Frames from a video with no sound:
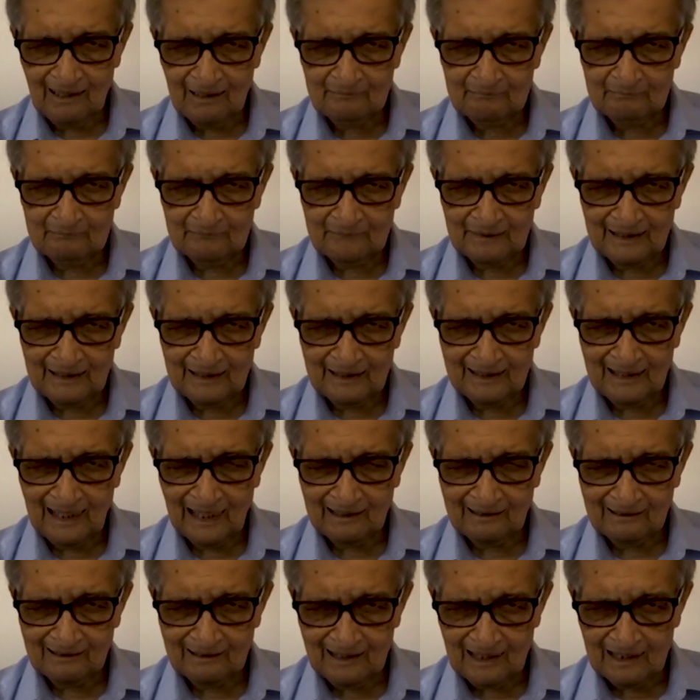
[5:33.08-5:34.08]
came,
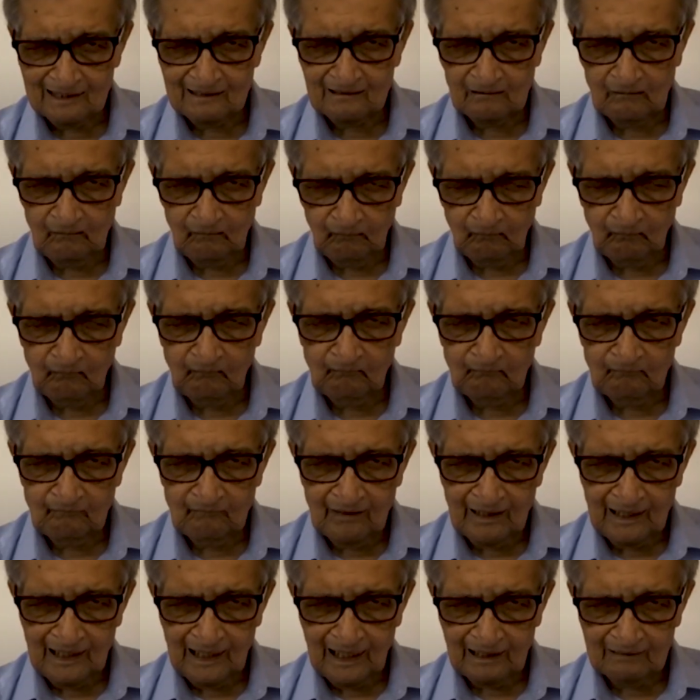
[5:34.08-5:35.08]
that did go,
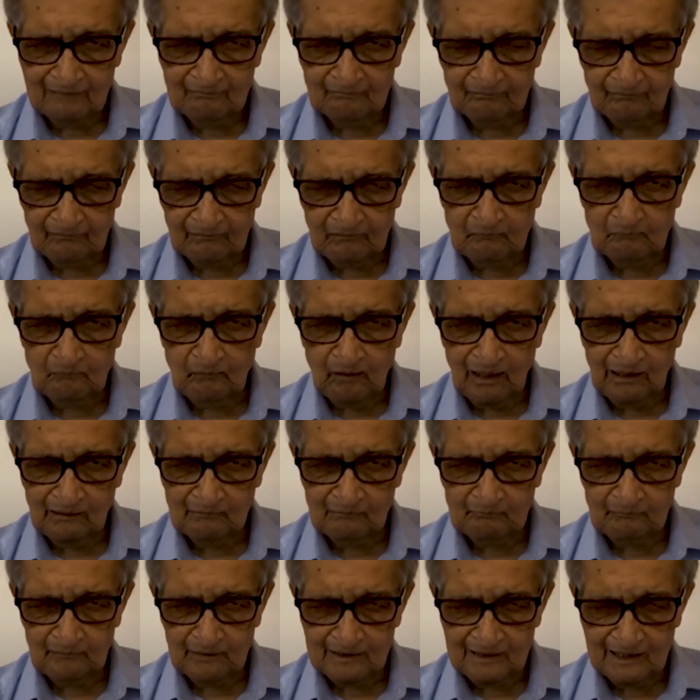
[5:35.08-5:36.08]
and for a
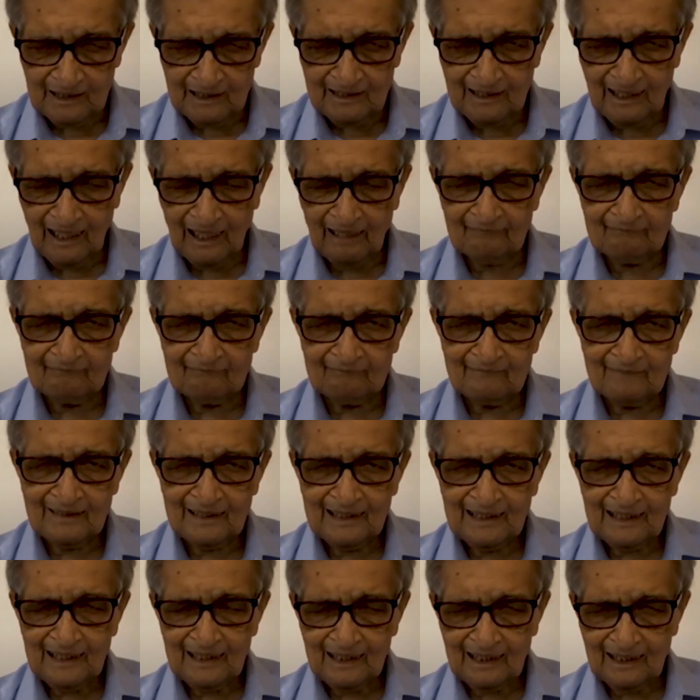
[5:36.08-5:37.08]
while we did have
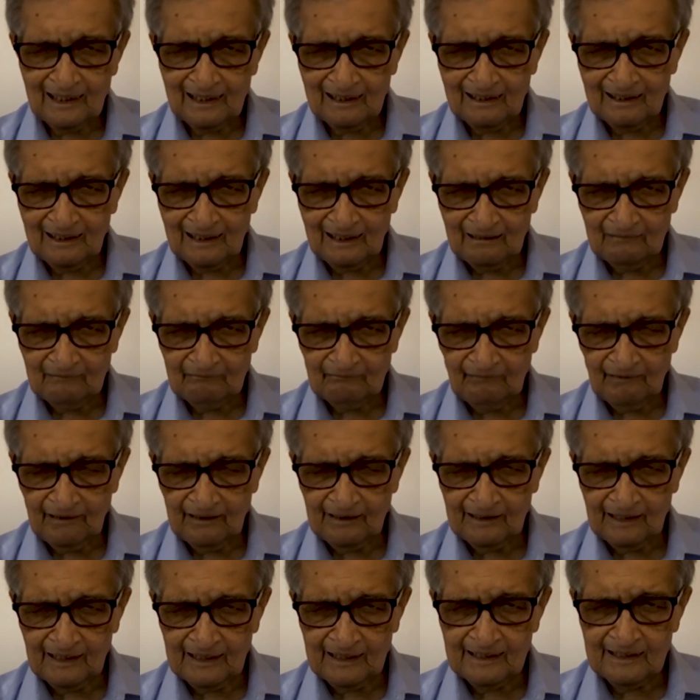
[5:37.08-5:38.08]
a
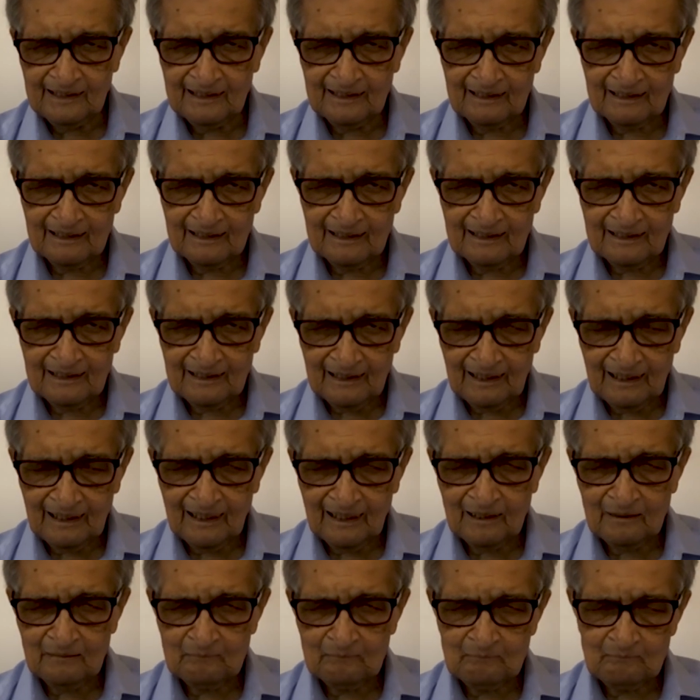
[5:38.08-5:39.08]
fairly
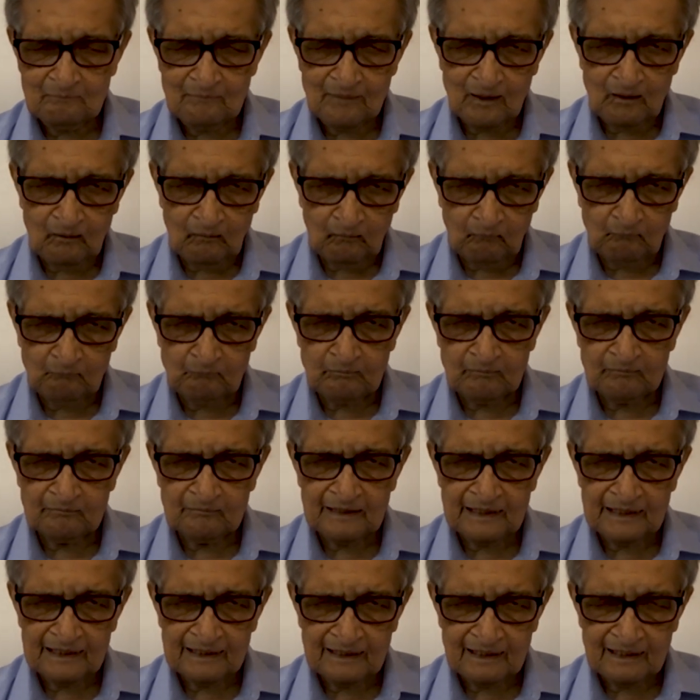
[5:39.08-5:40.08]

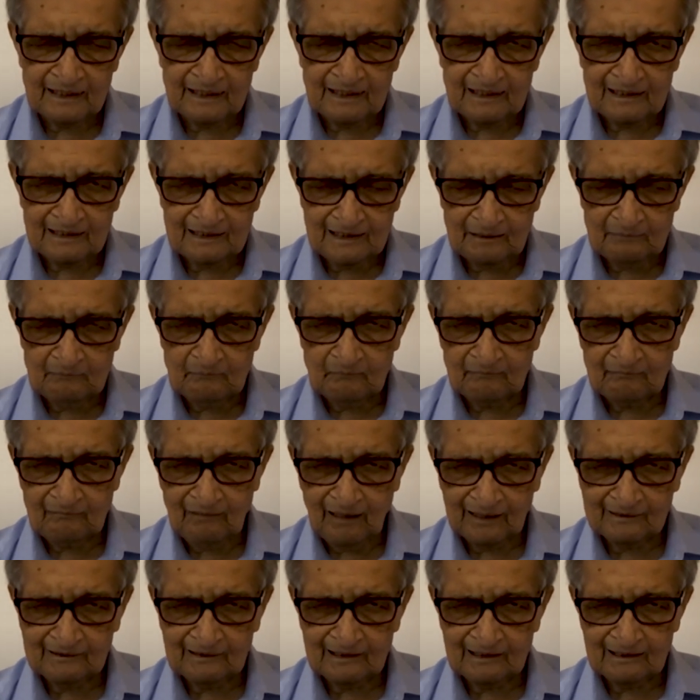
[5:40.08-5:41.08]
open
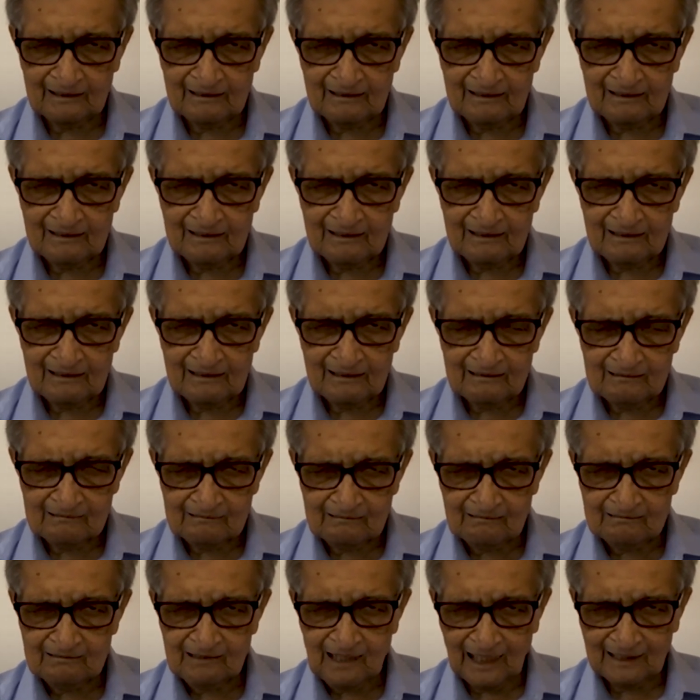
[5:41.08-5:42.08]
democratic
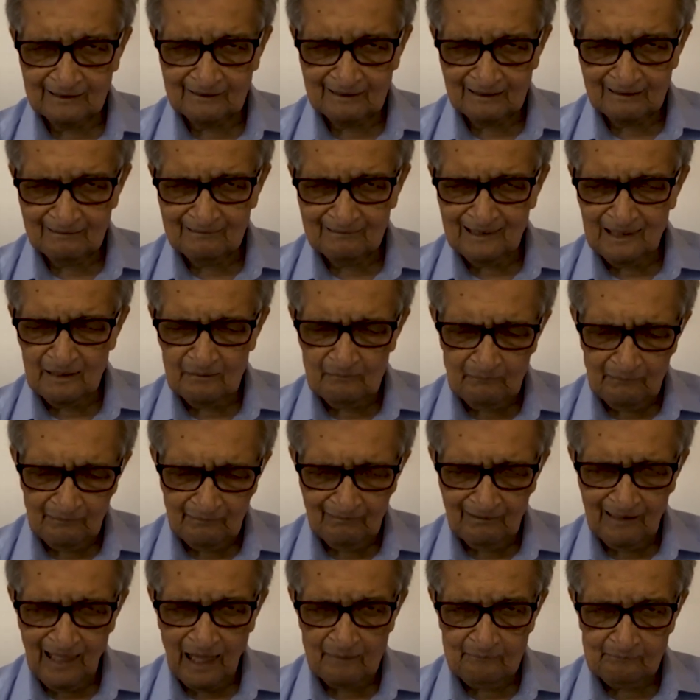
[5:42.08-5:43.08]
society. There
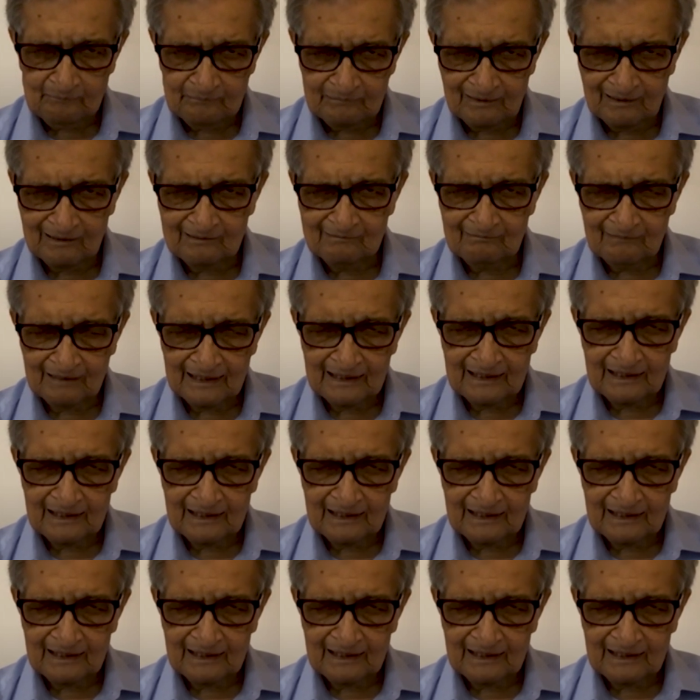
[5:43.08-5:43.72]
were lapses,